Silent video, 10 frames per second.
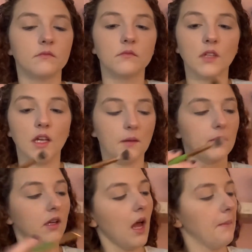and
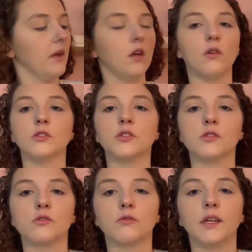I'm gonna go
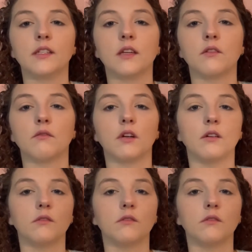straight down the row.